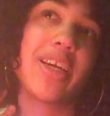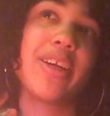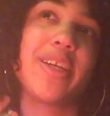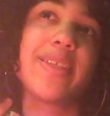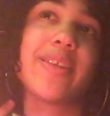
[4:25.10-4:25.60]

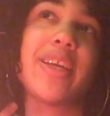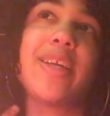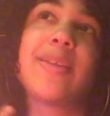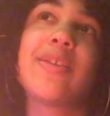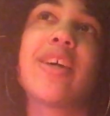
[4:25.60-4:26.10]
Aries, like,
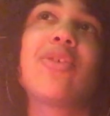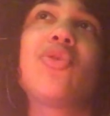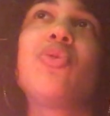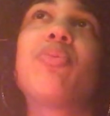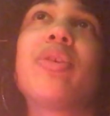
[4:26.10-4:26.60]
he's not
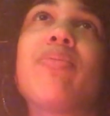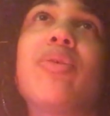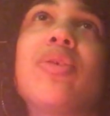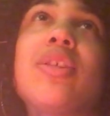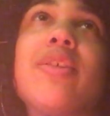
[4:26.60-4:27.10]
super
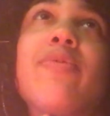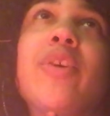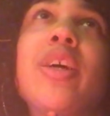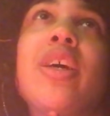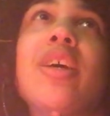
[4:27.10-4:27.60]
impulsive.
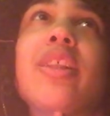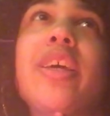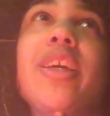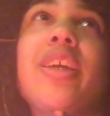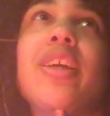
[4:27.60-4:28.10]

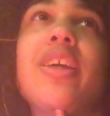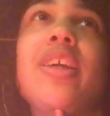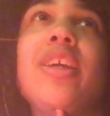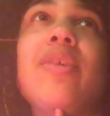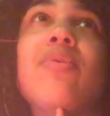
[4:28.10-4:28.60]
Like,
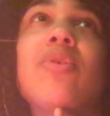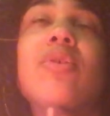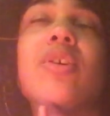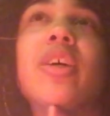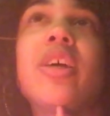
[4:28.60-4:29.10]

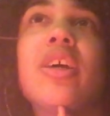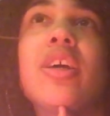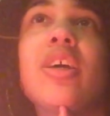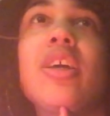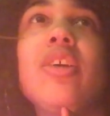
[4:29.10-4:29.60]
he'll
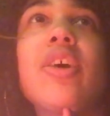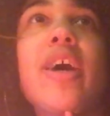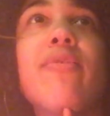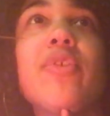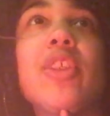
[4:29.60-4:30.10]

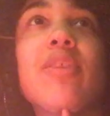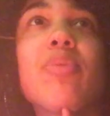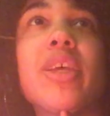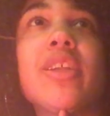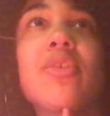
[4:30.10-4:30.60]
have everything
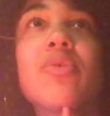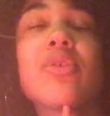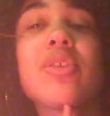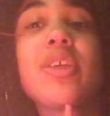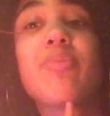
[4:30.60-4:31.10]
planned and
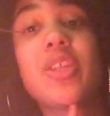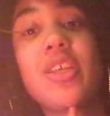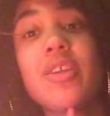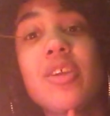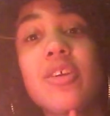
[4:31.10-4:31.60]
orderly, but
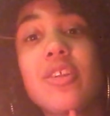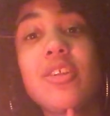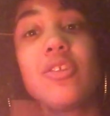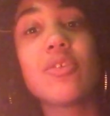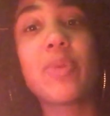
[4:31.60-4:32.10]
he could,
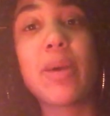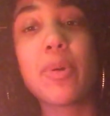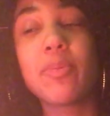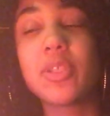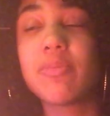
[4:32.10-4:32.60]
you know,
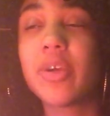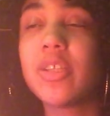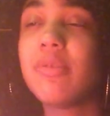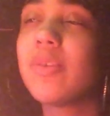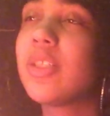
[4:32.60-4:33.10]
pop up and
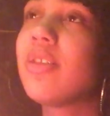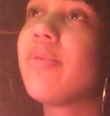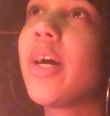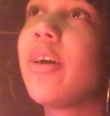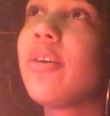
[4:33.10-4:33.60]
surprise you once in a
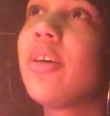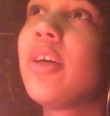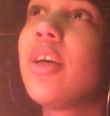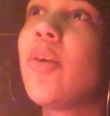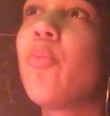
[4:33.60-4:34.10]
while.
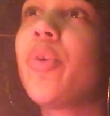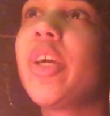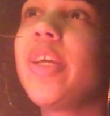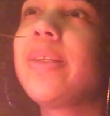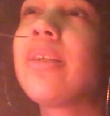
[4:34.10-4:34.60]

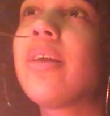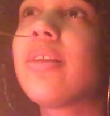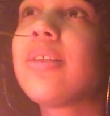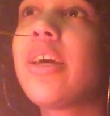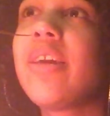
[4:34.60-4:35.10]
But he's
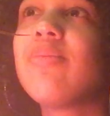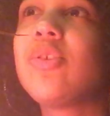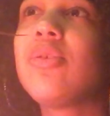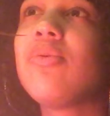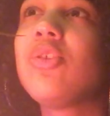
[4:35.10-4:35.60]
not the type
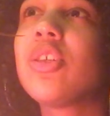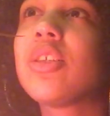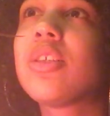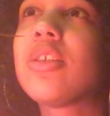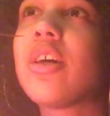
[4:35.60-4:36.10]
to
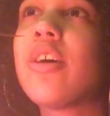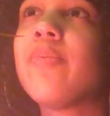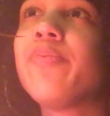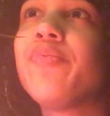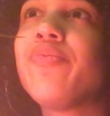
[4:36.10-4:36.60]
just
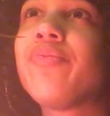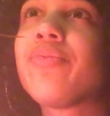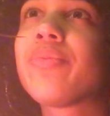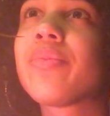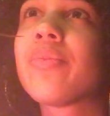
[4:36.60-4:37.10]

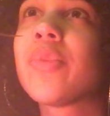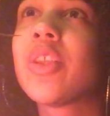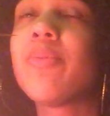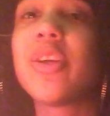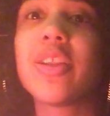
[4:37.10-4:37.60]

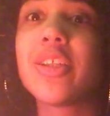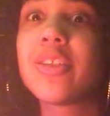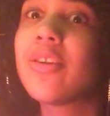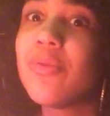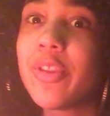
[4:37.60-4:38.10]
be like,
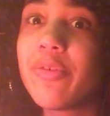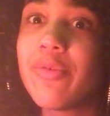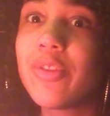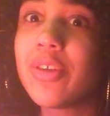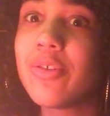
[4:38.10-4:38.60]
let's go with the
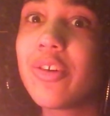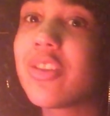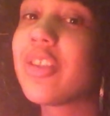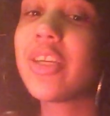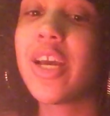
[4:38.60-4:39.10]
flow
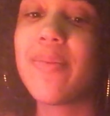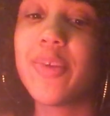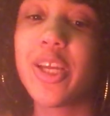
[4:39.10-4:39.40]
all the time.